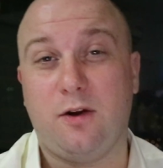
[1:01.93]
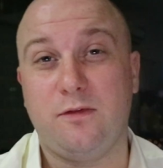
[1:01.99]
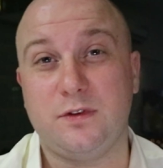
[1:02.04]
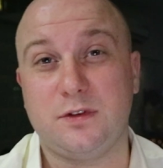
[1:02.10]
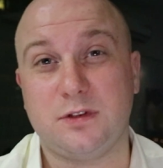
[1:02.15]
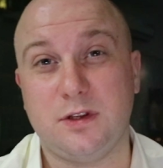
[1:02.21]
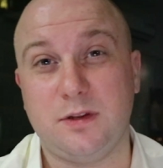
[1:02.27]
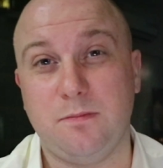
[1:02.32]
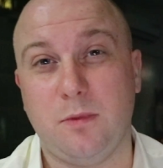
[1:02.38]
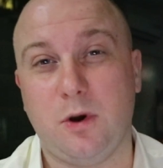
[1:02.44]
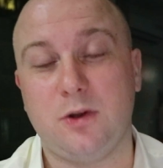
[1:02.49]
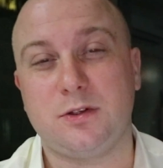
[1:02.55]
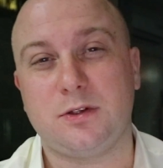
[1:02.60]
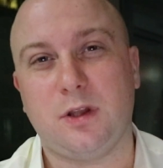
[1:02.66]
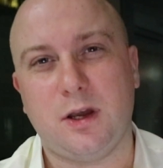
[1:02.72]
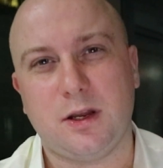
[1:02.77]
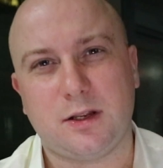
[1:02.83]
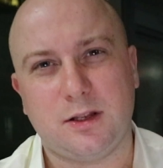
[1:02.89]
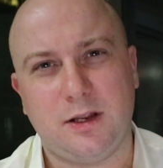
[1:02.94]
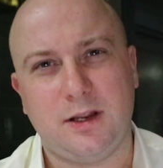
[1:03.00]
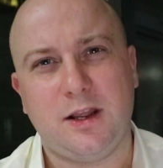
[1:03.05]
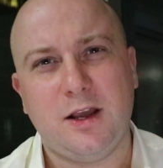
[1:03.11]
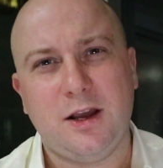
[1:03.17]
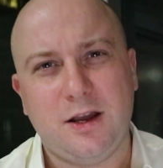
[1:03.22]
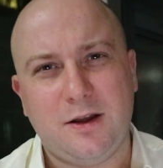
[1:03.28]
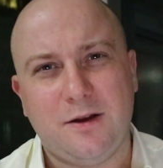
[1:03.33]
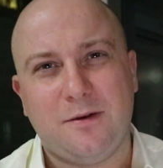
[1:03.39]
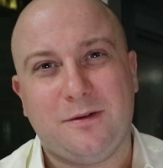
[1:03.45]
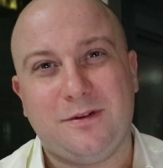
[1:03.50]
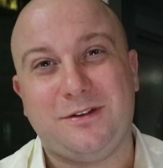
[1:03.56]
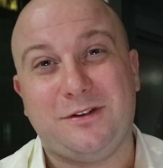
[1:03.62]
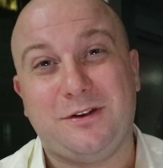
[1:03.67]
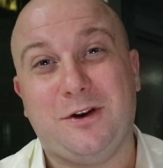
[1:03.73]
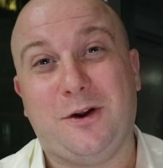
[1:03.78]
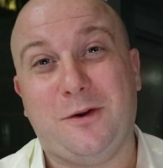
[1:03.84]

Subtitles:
Obviously, most likely, you